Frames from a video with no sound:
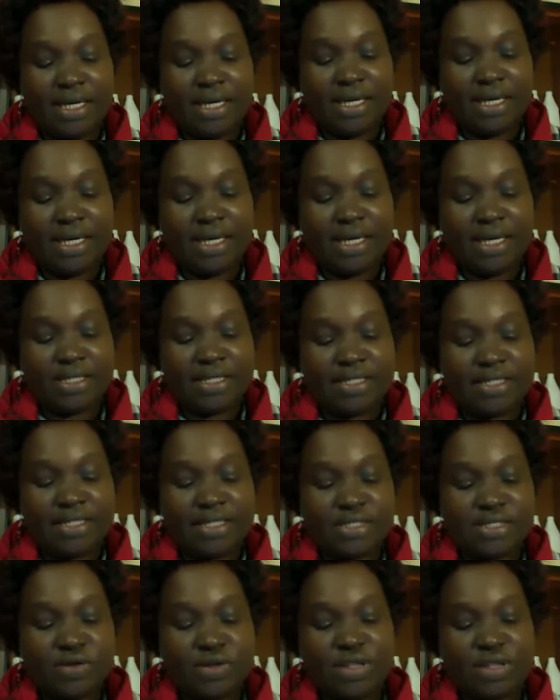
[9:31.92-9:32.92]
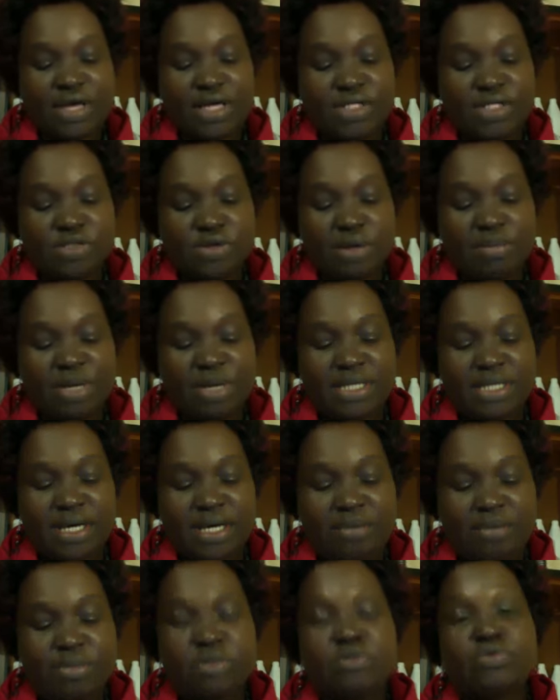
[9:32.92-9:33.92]
so that you are better
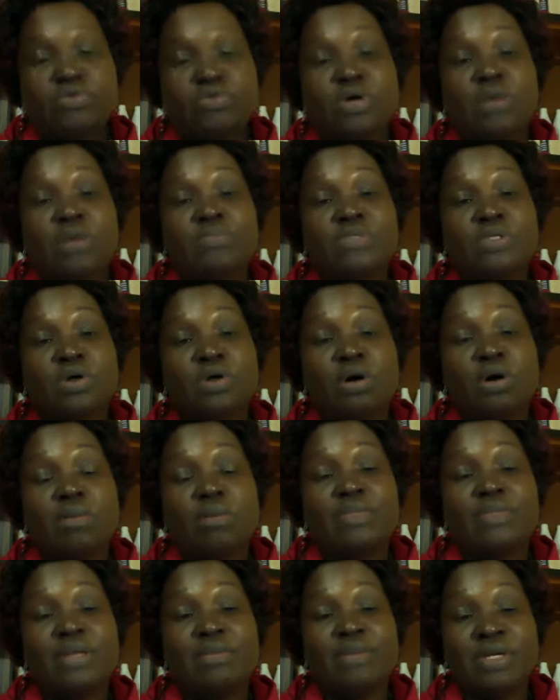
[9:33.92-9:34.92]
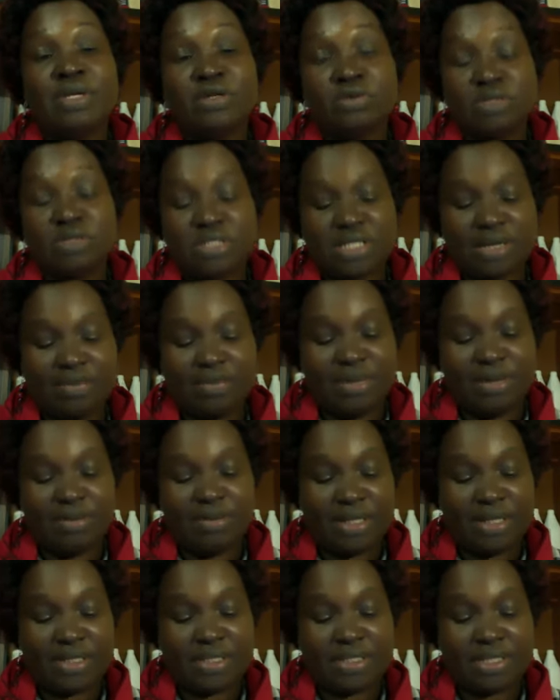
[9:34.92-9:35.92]
able to absorb the mineral
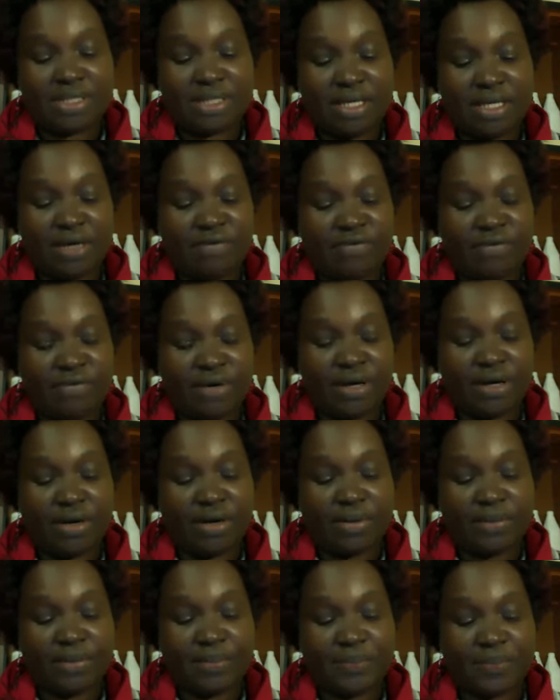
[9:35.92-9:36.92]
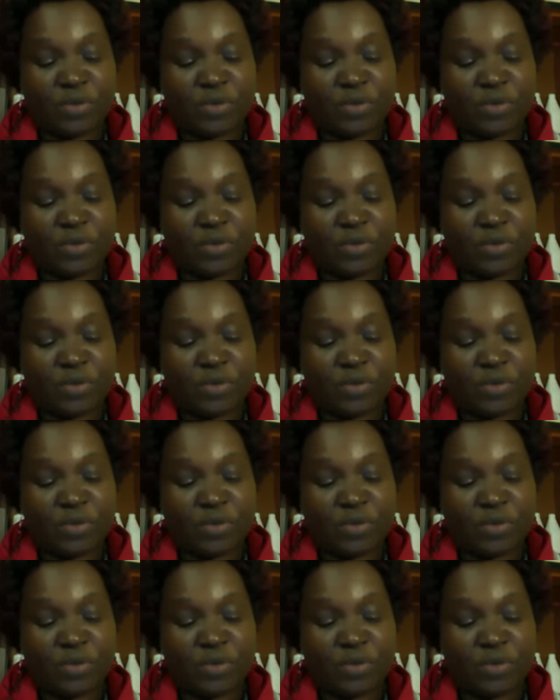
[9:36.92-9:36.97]
supplements if you are,